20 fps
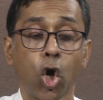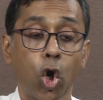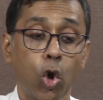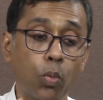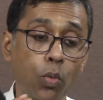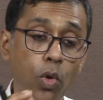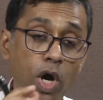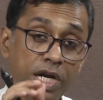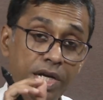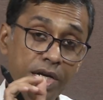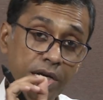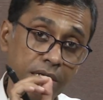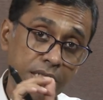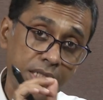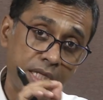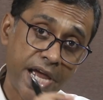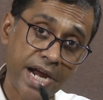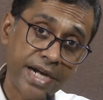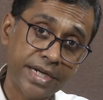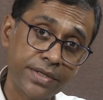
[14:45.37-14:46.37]
What are
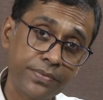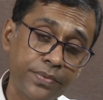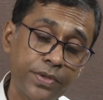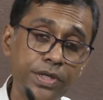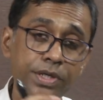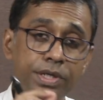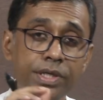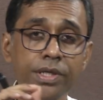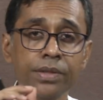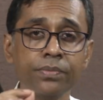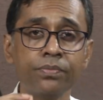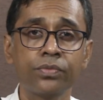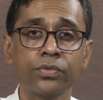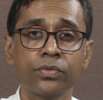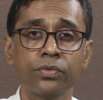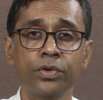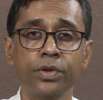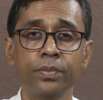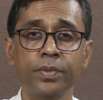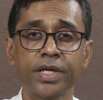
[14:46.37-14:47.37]
the activity
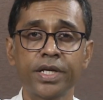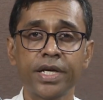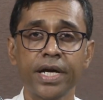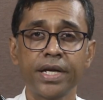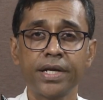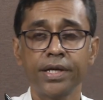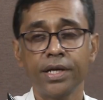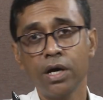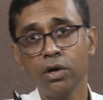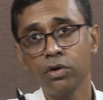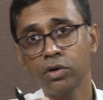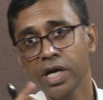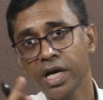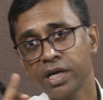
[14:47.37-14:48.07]
will be carried out